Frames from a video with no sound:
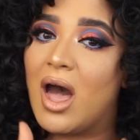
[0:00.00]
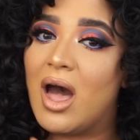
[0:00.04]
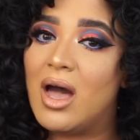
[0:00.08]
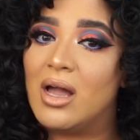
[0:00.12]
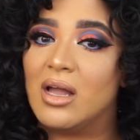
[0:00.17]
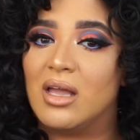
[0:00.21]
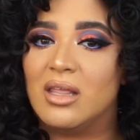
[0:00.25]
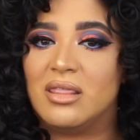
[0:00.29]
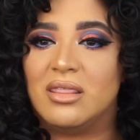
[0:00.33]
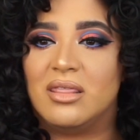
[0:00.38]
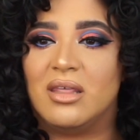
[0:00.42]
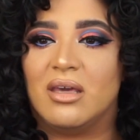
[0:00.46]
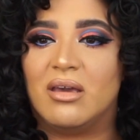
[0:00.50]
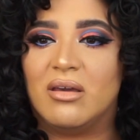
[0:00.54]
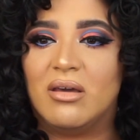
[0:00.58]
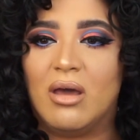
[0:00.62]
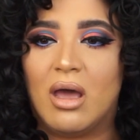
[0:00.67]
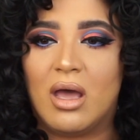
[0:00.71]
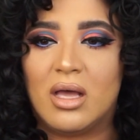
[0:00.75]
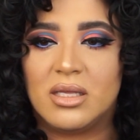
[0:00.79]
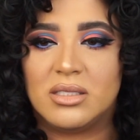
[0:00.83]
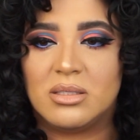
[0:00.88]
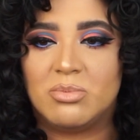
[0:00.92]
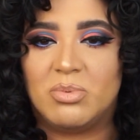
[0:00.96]
a good thing,
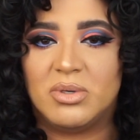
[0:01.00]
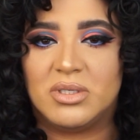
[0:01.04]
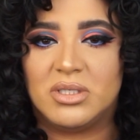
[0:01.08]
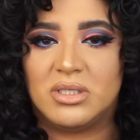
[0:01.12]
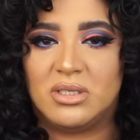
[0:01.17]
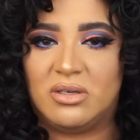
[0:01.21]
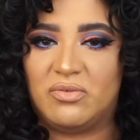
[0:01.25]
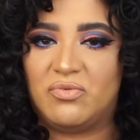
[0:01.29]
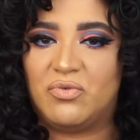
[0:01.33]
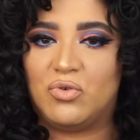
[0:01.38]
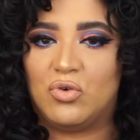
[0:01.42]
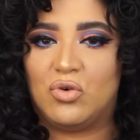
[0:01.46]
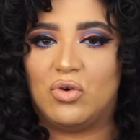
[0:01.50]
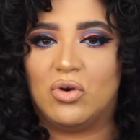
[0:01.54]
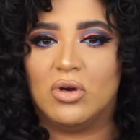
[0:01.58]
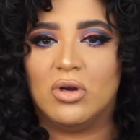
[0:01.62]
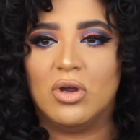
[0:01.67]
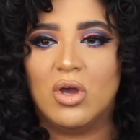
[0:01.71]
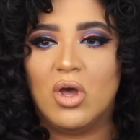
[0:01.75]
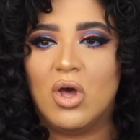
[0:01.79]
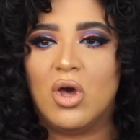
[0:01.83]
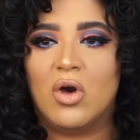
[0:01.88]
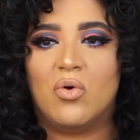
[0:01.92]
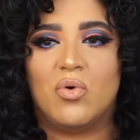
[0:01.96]
especially
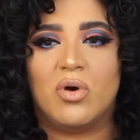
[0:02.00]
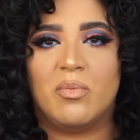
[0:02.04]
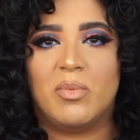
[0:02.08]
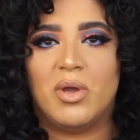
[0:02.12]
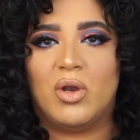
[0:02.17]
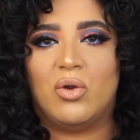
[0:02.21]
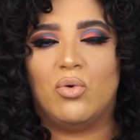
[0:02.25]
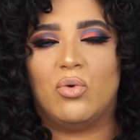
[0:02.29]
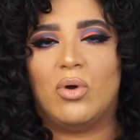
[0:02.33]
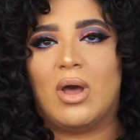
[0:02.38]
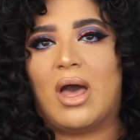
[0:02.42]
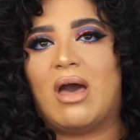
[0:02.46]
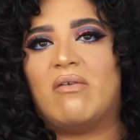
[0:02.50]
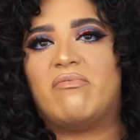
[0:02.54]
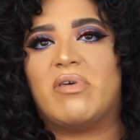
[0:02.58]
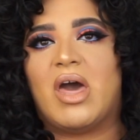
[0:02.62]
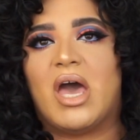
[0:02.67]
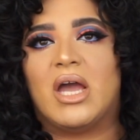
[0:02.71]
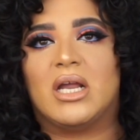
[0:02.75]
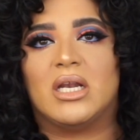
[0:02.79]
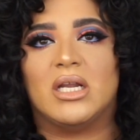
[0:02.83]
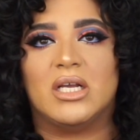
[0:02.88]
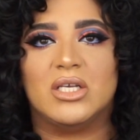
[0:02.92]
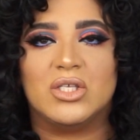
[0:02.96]
for women who have
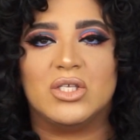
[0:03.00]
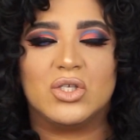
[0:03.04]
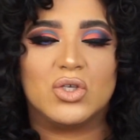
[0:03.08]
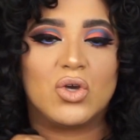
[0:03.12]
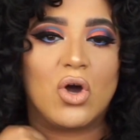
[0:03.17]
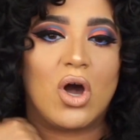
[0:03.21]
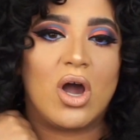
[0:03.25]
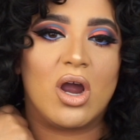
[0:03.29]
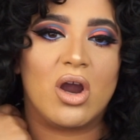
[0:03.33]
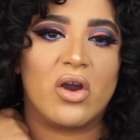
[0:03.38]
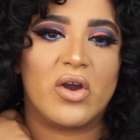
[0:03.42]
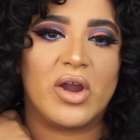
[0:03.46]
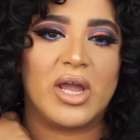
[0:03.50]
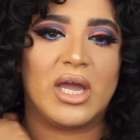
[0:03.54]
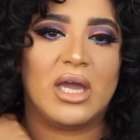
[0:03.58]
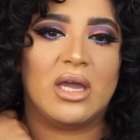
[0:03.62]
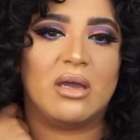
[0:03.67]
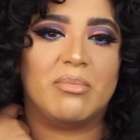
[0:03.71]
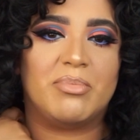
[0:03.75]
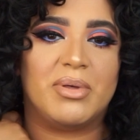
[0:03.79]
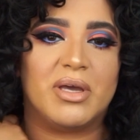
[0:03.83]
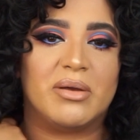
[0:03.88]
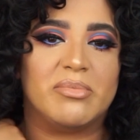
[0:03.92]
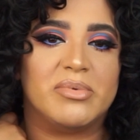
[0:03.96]
acne
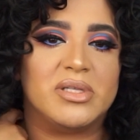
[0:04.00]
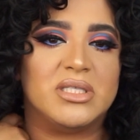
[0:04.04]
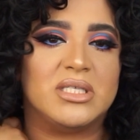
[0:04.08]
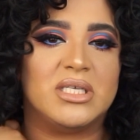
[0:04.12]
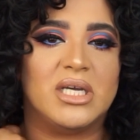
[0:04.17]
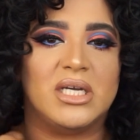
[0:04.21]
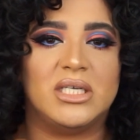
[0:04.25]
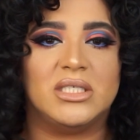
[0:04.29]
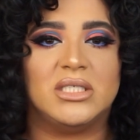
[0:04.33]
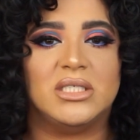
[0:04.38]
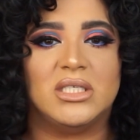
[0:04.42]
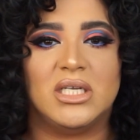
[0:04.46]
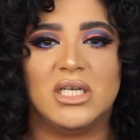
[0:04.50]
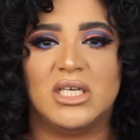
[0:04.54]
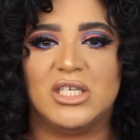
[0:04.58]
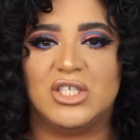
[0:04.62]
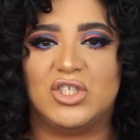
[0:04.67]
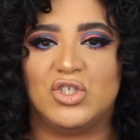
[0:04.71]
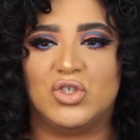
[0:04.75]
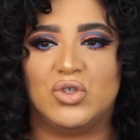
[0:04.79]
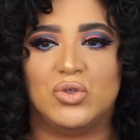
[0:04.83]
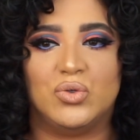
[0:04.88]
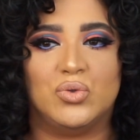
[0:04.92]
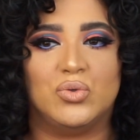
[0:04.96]
scarring, pigmentation
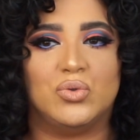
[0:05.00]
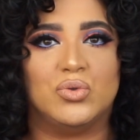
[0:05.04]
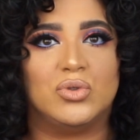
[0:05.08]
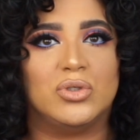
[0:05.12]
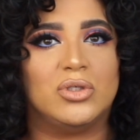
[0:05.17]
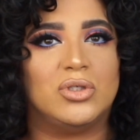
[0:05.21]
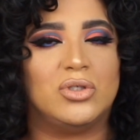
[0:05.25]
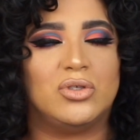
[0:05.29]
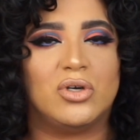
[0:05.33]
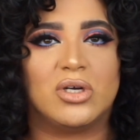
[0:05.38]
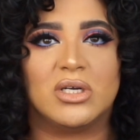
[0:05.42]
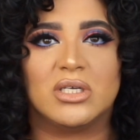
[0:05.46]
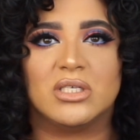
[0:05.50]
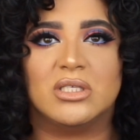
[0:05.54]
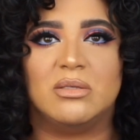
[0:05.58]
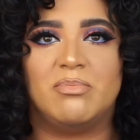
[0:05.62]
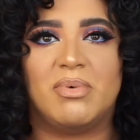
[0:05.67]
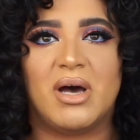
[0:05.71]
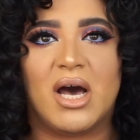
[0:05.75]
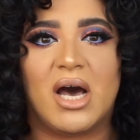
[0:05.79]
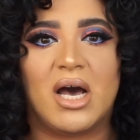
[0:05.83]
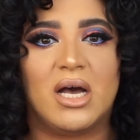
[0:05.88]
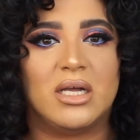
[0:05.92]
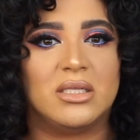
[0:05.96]
issues, dark
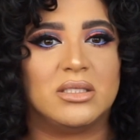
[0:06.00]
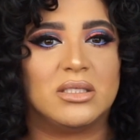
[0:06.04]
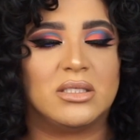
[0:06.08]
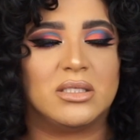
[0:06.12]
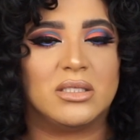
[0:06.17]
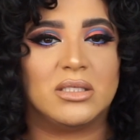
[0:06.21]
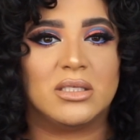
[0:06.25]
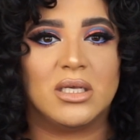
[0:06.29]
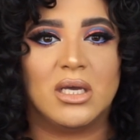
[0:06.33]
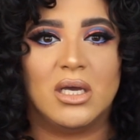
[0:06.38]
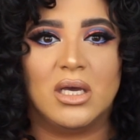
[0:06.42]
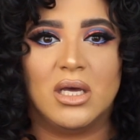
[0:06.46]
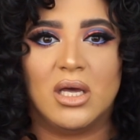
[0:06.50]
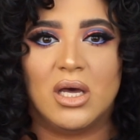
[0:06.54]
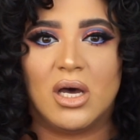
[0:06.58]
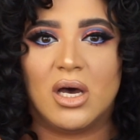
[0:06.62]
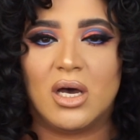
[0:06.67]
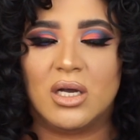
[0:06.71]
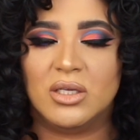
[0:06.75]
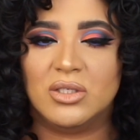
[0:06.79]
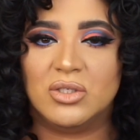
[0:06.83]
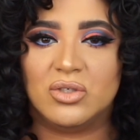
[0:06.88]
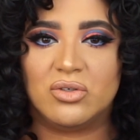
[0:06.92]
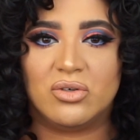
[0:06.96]
spots
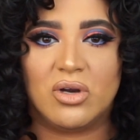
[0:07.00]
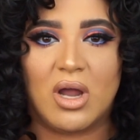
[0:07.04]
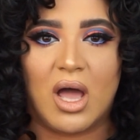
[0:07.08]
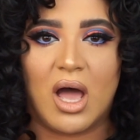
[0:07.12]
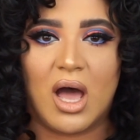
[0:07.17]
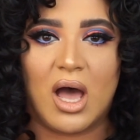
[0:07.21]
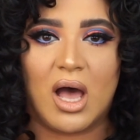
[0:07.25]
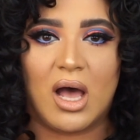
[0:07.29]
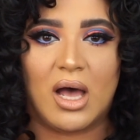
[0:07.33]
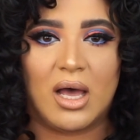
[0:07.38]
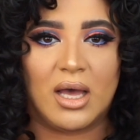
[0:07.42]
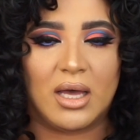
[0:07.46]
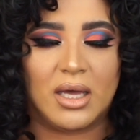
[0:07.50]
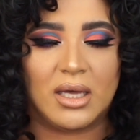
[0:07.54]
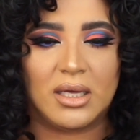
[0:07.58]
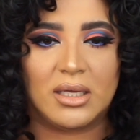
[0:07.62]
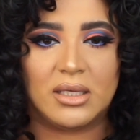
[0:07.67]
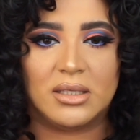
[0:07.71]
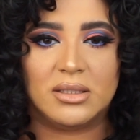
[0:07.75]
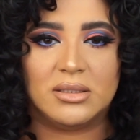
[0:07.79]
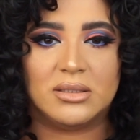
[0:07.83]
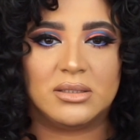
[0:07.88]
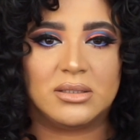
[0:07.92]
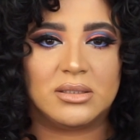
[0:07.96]
under
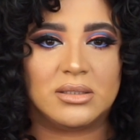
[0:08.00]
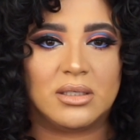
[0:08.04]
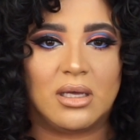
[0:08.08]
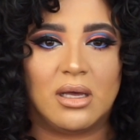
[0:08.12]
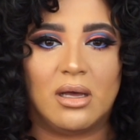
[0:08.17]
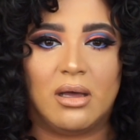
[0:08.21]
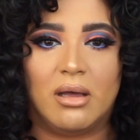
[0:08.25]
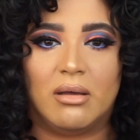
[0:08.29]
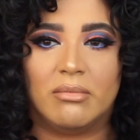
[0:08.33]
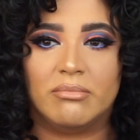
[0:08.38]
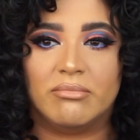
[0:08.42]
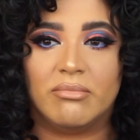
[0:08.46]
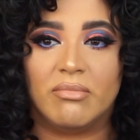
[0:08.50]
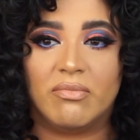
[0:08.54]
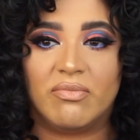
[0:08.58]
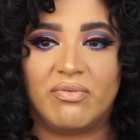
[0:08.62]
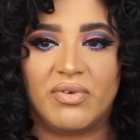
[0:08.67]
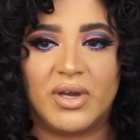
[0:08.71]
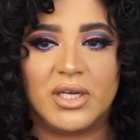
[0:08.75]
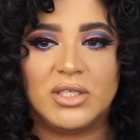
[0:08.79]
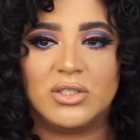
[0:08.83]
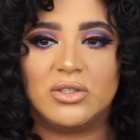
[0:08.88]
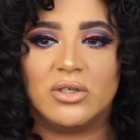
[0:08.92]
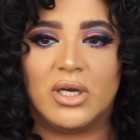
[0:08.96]
eyes,
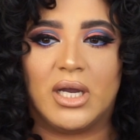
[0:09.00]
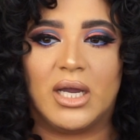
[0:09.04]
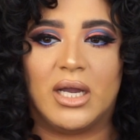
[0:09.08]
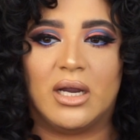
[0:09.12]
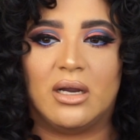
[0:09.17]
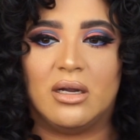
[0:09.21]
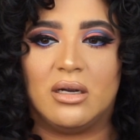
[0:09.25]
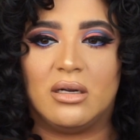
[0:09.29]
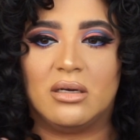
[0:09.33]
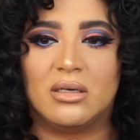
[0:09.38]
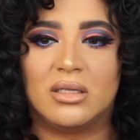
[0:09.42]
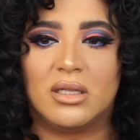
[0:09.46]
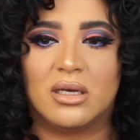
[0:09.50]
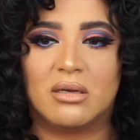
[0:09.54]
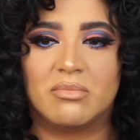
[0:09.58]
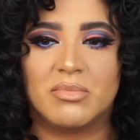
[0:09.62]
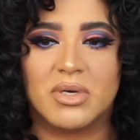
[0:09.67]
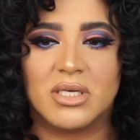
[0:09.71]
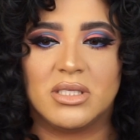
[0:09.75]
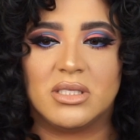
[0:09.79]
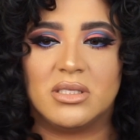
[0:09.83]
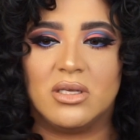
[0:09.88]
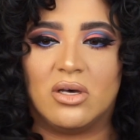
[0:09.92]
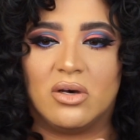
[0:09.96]
facial hair like
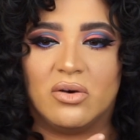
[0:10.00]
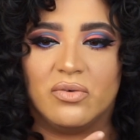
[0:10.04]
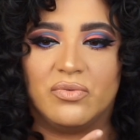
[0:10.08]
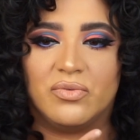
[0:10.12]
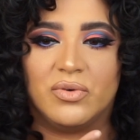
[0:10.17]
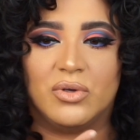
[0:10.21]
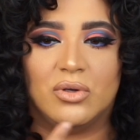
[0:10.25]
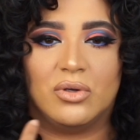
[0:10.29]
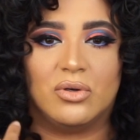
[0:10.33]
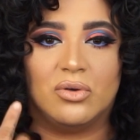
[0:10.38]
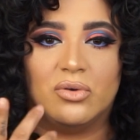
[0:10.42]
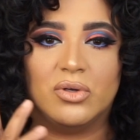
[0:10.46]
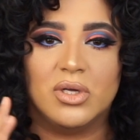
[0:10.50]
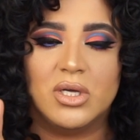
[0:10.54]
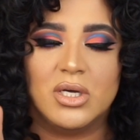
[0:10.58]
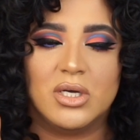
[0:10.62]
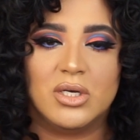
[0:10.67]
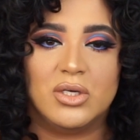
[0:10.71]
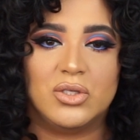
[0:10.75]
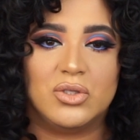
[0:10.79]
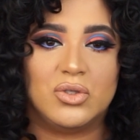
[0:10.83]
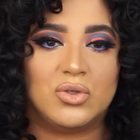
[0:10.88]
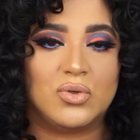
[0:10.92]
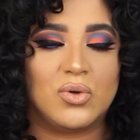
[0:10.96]
myself, you know,
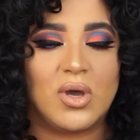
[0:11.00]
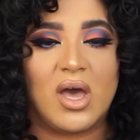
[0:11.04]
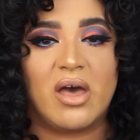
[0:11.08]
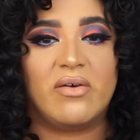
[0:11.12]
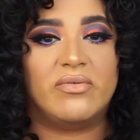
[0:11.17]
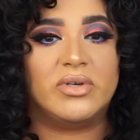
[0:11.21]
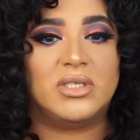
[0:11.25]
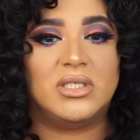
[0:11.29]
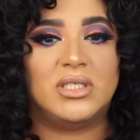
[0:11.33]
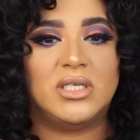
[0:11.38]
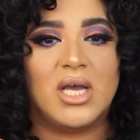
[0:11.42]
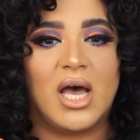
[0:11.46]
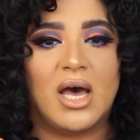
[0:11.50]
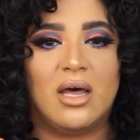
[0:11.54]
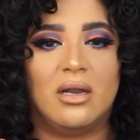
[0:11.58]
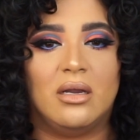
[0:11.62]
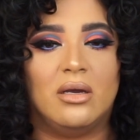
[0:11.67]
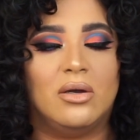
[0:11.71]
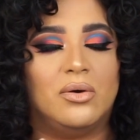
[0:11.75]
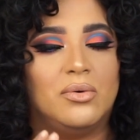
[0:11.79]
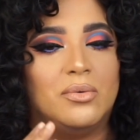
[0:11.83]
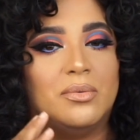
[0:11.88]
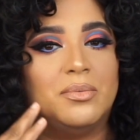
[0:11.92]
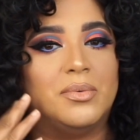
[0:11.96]
do have a
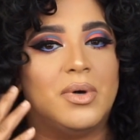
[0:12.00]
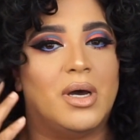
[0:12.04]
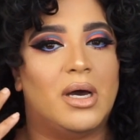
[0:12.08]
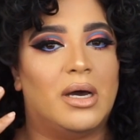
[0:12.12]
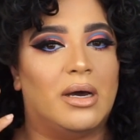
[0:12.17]
shadow.